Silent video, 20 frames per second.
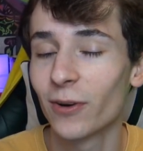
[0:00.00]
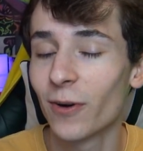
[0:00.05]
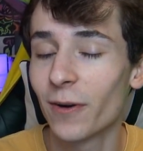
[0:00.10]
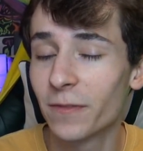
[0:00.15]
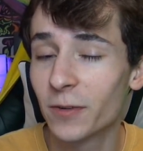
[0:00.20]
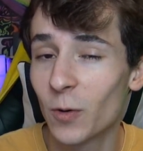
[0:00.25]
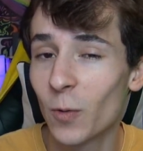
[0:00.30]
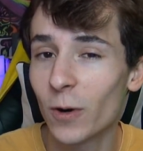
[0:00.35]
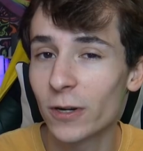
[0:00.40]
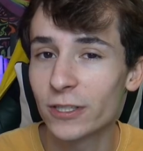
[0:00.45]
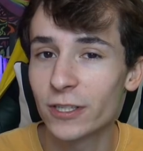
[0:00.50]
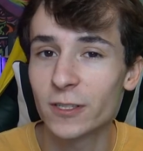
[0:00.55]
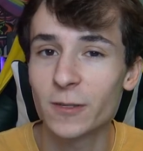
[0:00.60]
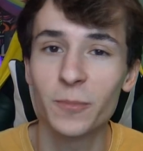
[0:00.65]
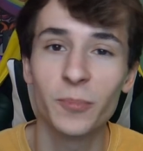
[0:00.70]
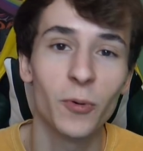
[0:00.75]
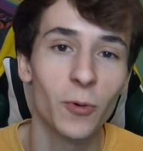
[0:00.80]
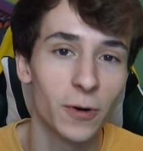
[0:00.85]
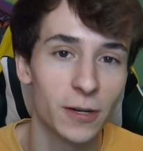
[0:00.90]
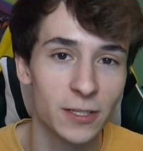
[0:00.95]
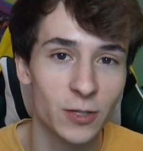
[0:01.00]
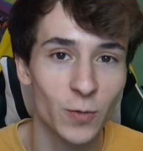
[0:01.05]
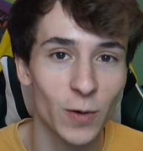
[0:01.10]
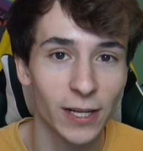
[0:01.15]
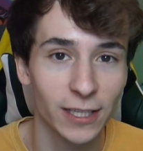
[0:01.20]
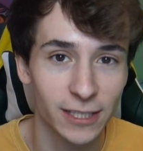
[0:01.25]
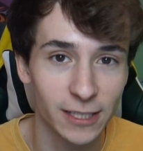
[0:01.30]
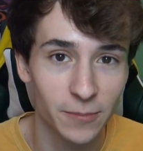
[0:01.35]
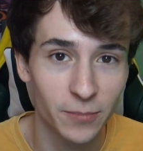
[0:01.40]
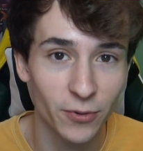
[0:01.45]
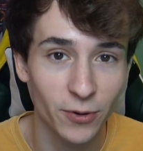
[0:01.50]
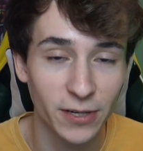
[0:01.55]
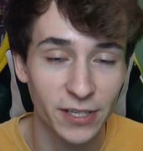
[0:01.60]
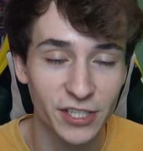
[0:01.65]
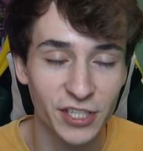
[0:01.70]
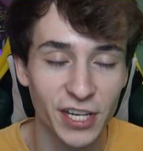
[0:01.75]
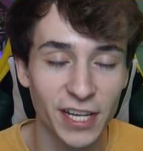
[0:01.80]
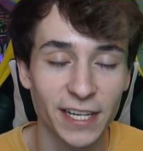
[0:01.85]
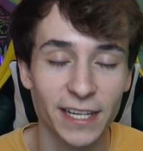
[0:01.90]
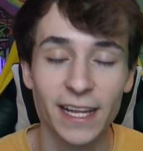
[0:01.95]
Of course, the support is greatly
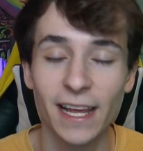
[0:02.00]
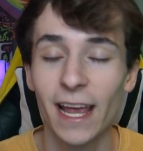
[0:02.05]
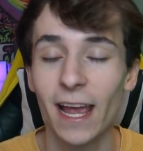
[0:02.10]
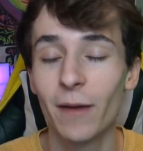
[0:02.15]
appreciated.